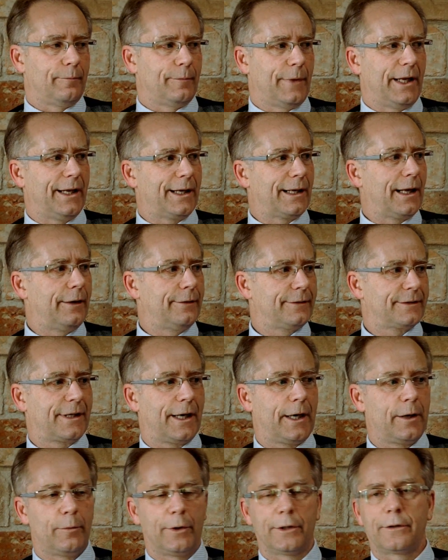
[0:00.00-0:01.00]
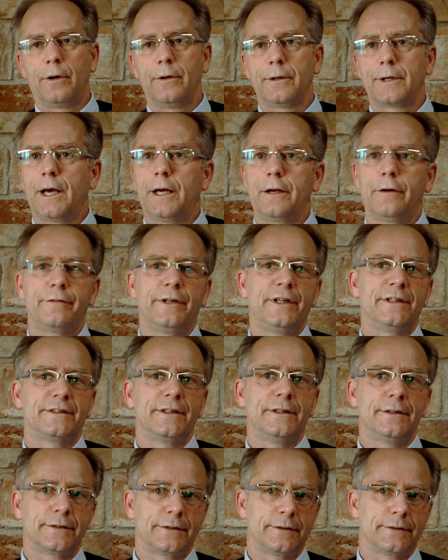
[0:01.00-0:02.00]
Many clients came with all kinds of
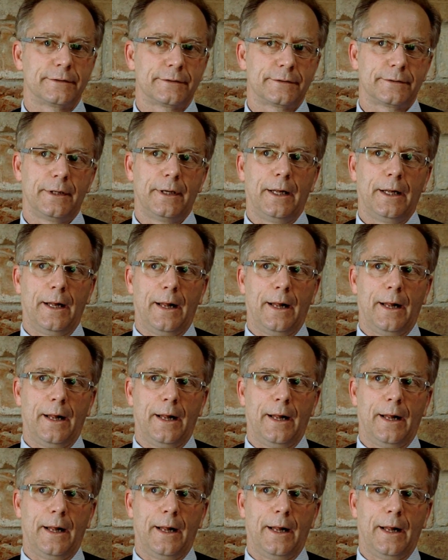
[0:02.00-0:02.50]
diseases.